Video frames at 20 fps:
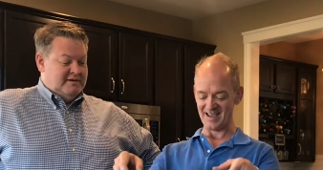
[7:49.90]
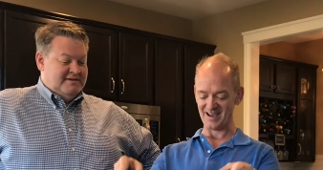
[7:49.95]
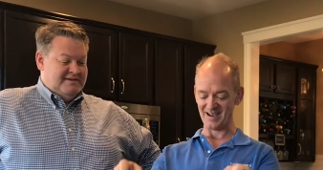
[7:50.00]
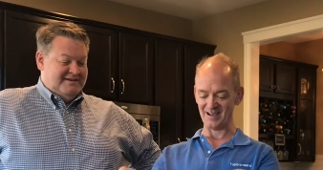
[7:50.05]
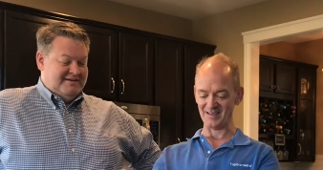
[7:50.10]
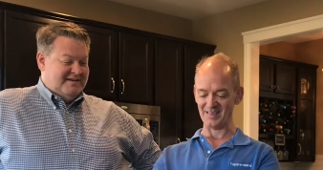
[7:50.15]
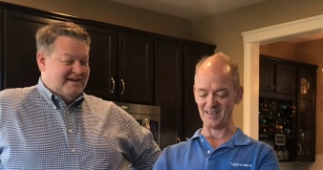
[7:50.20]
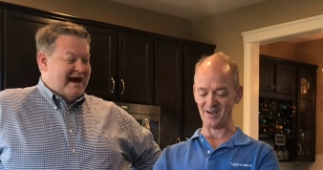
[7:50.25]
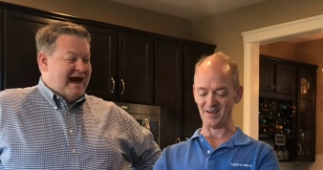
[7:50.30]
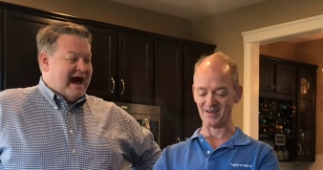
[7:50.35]

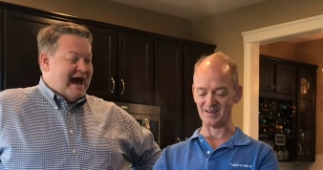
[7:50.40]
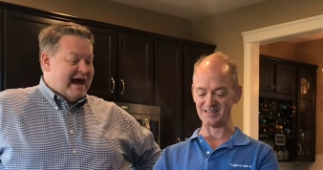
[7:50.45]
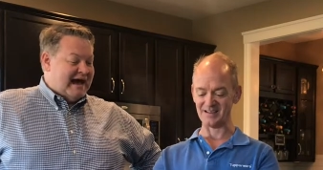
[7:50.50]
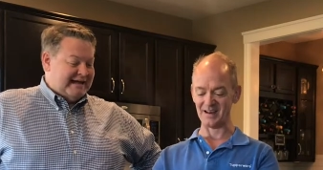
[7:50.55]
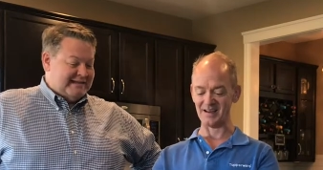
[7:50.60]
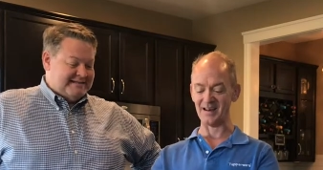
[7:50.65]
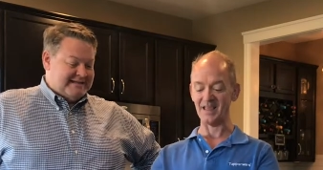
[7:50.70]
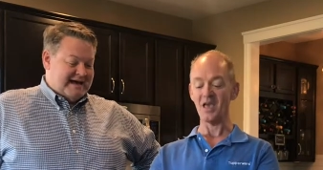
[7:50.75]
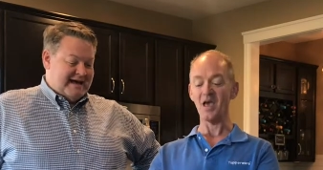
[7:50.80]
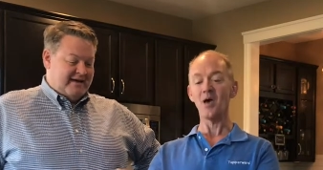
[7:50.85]
Speaker 1: Italian. Ah,
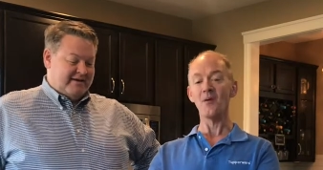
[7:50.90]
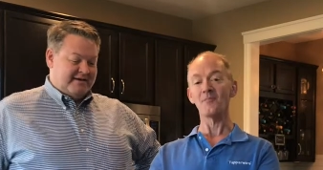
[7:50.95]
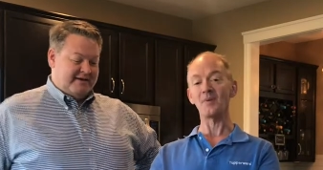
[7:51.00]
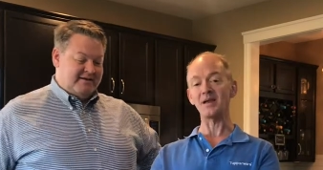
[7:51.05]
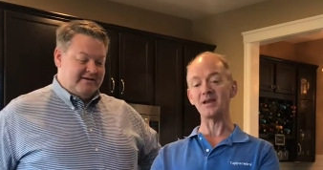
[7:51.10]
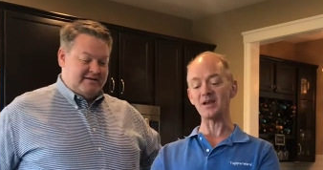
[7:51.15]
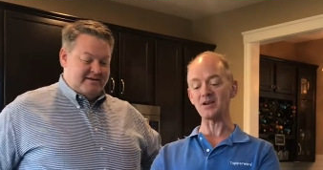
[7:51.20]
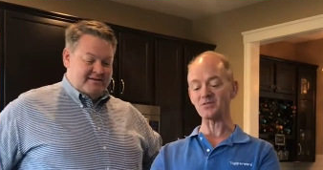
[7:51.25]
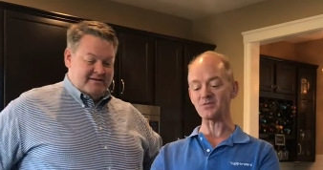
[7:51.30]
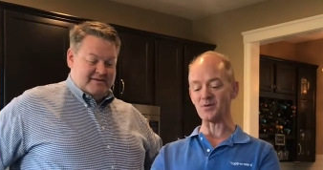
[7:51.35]
Italian. But
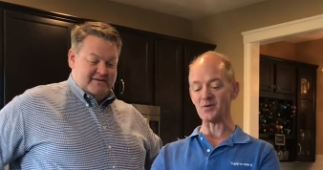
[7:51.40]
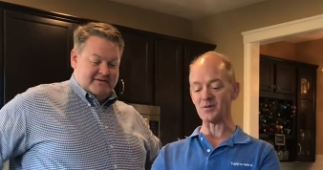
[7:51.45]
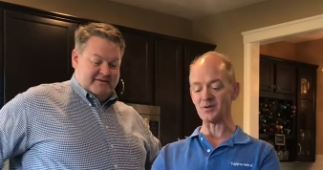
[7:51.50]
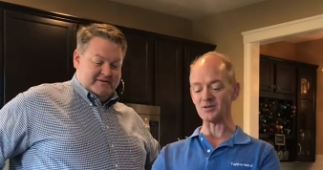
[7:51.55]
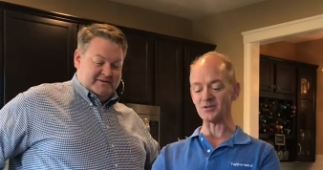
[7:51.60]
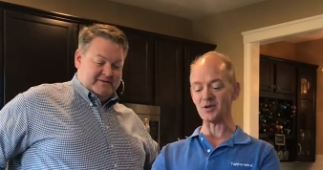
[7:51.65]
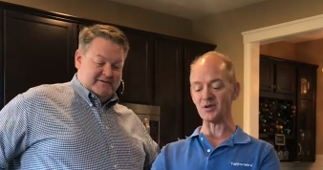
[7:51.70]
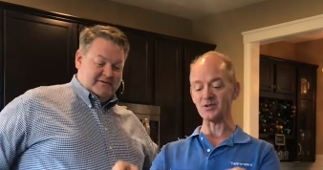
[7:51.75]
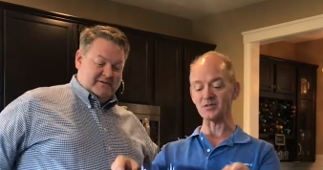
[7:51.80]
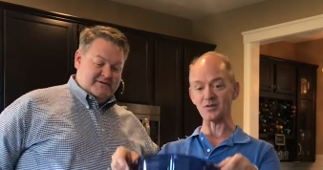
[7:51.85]
here's what we want to
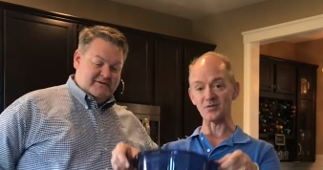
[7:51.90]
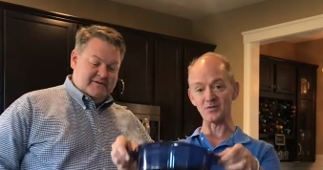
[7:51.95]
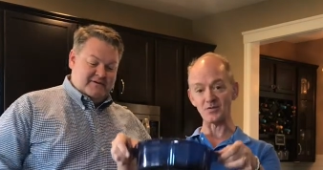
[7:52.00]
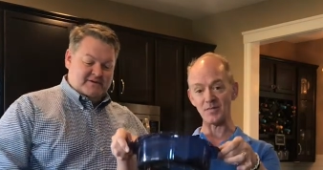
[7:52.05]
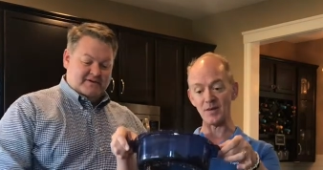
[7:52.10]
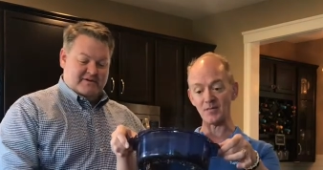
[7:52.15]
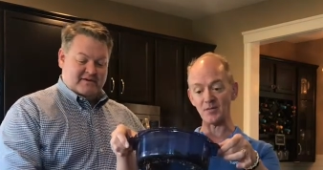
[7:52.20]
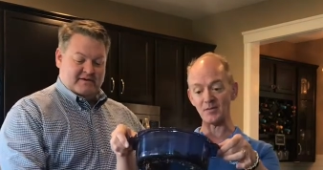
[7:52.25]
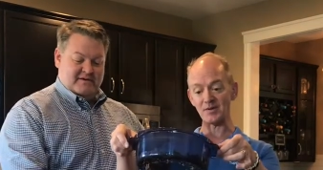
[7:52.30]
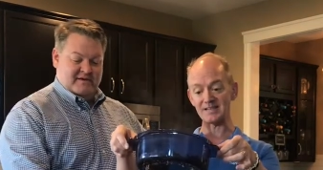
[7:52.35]
show you. So
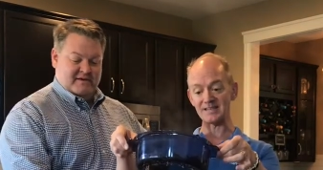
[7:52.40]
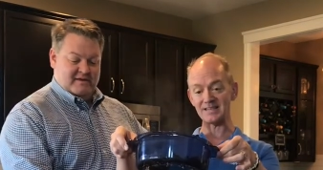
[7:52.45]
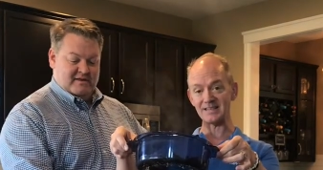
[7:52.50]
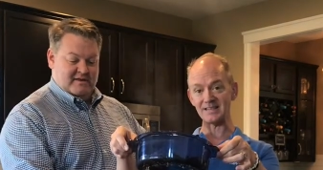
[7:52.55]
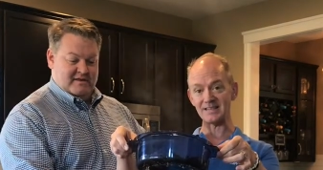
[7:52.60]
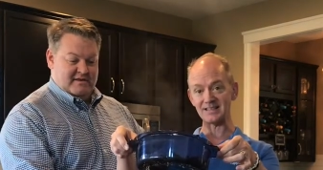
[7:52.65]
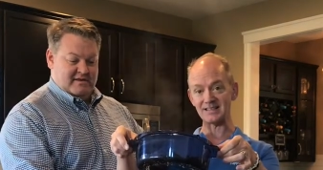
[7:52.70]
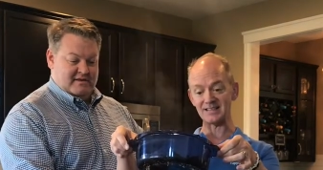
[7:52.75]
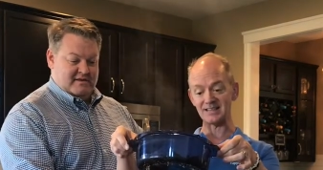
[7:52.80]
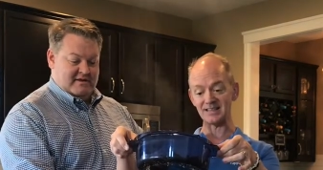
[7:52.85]
remember, we did
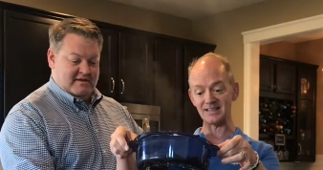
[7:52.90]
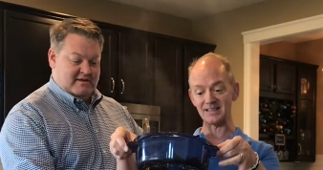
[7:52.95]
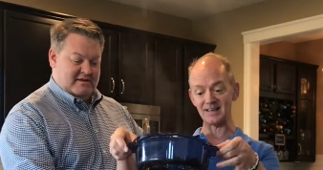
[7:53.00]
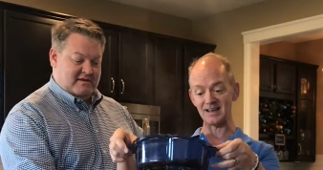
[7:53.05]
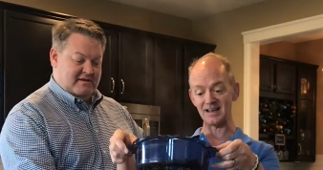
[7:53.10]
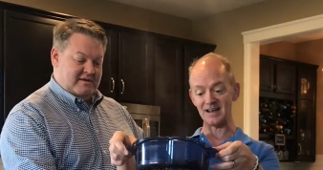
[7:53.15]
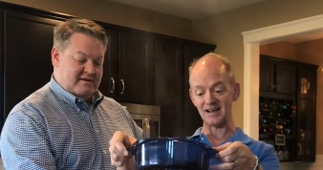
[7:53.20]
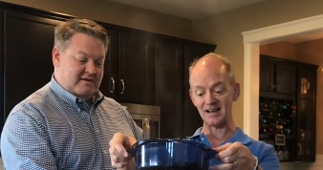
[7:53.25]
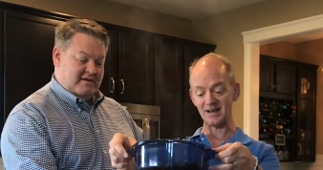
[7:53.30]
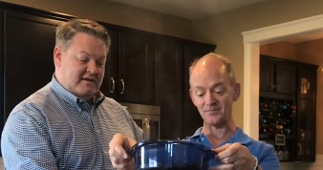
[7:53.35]
this in
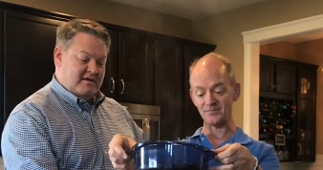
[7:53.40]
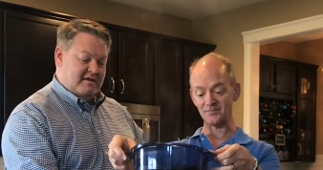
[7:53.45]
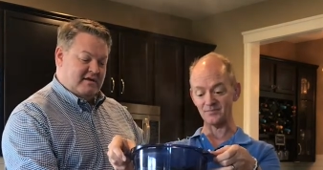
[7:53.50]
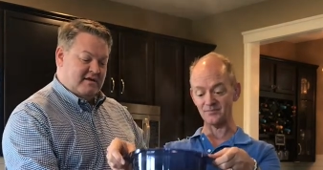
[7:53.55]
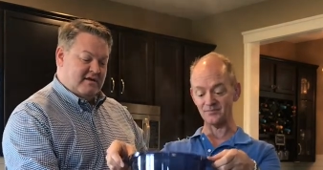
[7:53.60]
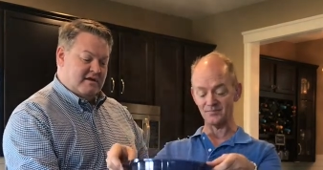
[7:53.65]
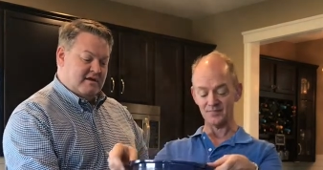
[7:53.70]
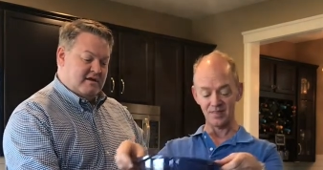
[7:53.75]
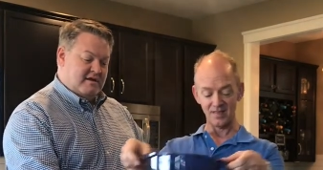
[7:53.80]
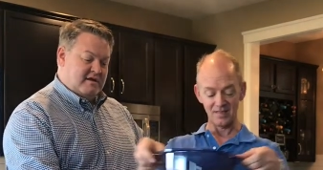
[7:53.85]
the um,
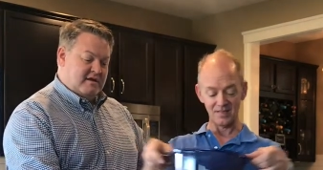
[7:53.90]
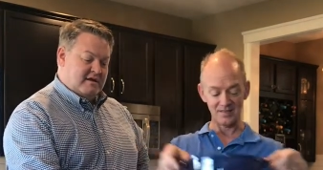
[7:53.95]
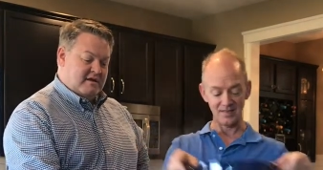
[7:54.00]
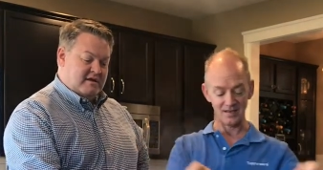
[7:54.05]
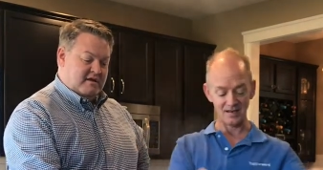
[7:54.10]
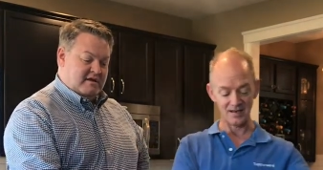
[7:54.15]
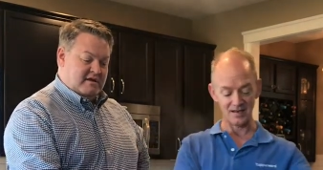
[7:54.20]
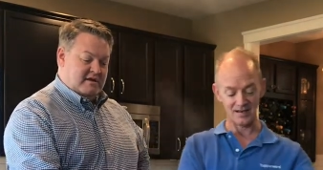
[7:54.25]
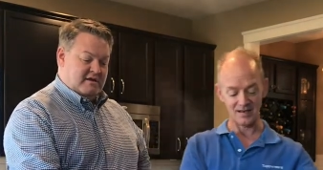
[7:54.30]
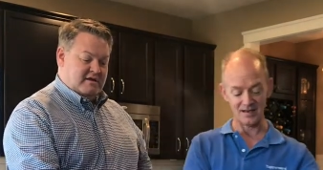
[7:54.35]
the
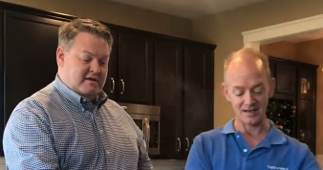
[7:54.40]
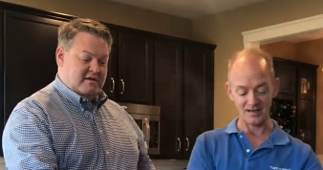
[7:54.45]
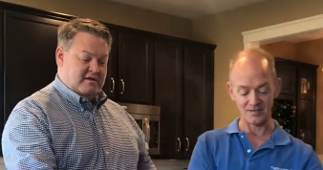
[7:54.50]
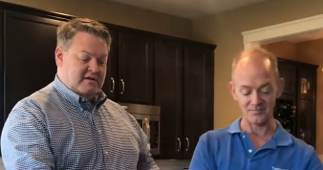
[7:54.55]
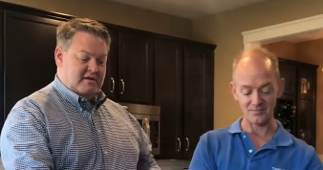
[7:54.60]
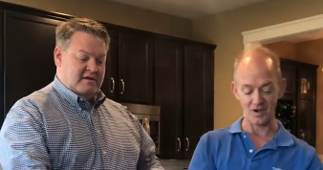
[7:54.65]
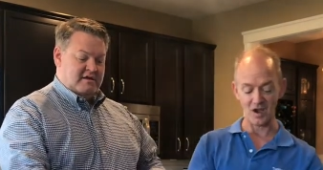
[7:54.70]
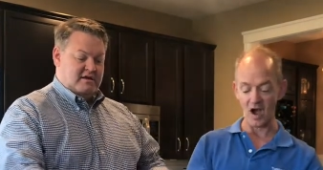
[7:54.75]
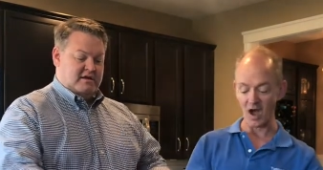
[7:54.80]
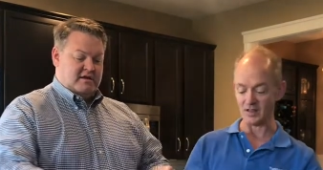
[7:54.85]
uh,
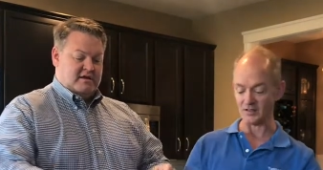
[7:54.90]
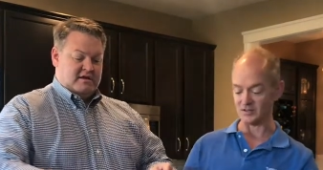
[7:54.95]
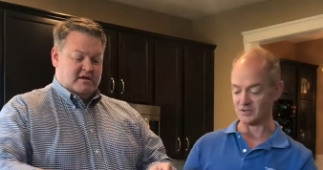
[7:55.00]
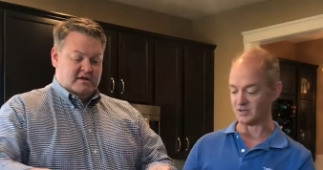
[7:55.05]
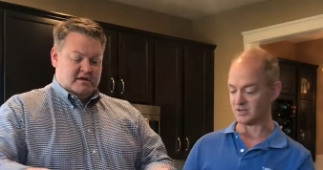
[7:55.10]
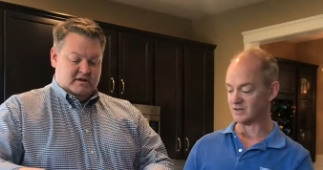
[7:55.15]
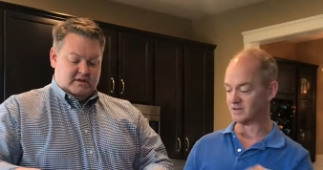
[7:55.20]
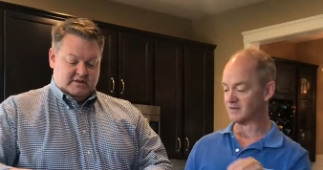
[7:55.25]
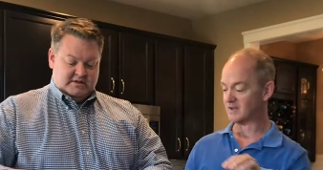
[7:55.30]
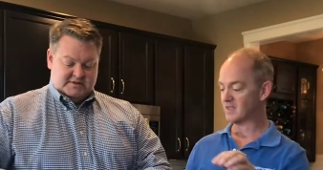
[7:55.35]

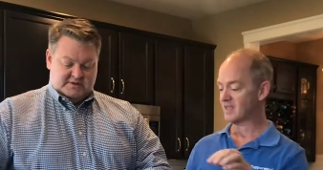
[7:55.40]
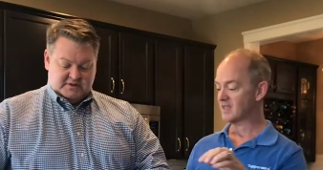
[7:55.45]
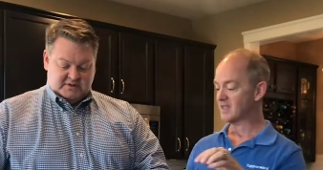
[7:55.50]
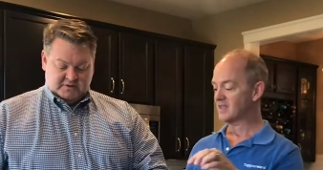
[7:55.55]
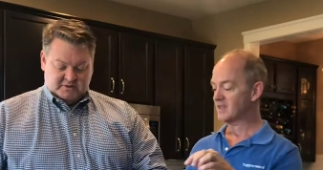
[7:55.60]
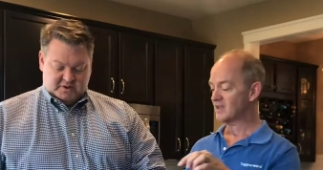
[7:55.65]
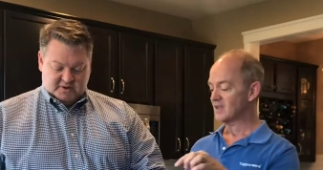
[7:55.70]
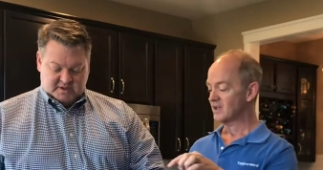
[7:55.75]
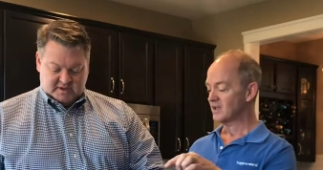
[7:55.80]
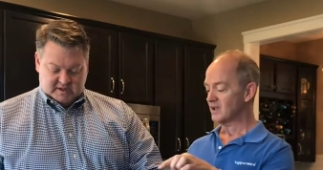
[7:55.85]
colander. So
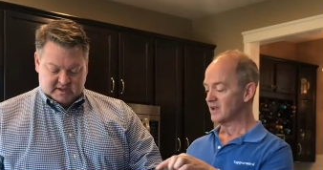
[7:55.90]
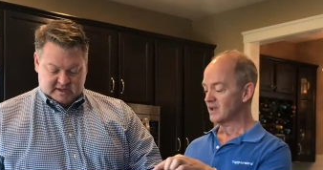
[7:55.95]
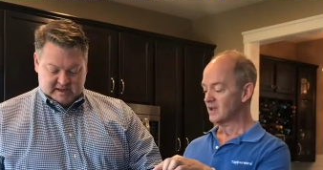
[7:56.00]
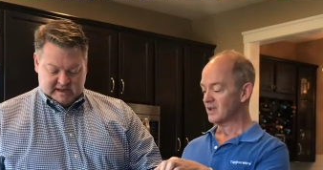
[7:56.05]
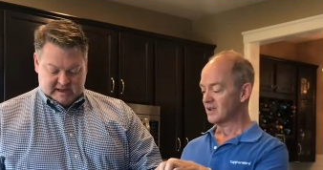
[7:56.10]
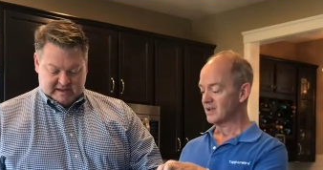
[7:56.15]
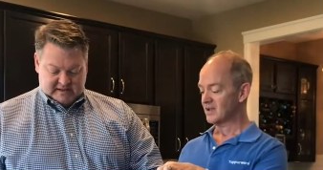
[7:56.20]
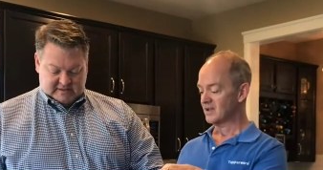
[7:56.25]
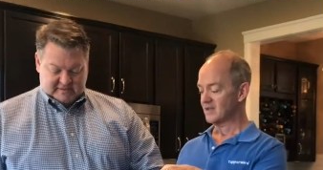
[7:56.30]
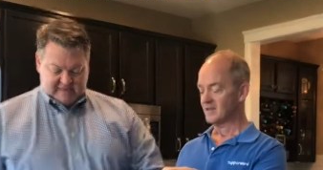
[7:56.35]
look
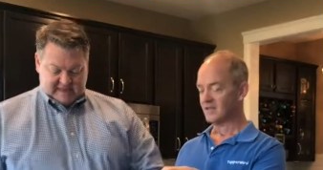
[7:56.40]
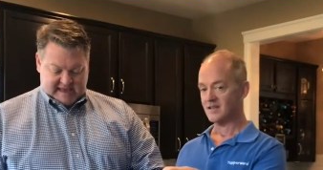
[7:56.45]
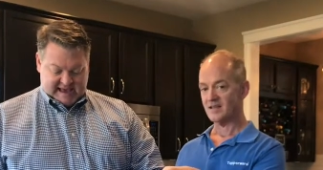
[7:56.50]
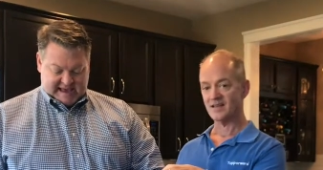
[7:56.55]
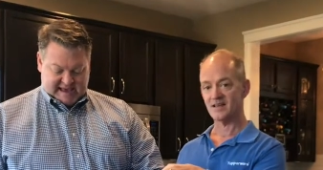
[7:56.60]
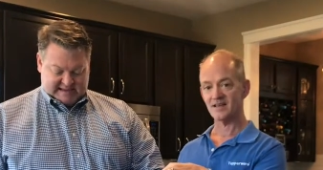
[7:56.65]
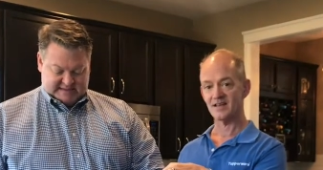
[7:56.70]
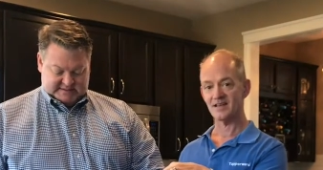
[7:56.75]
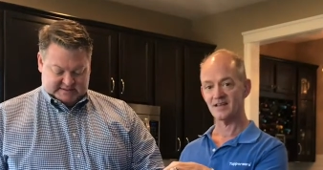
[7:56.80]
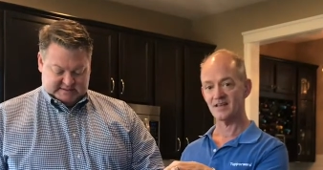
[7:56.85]
at that.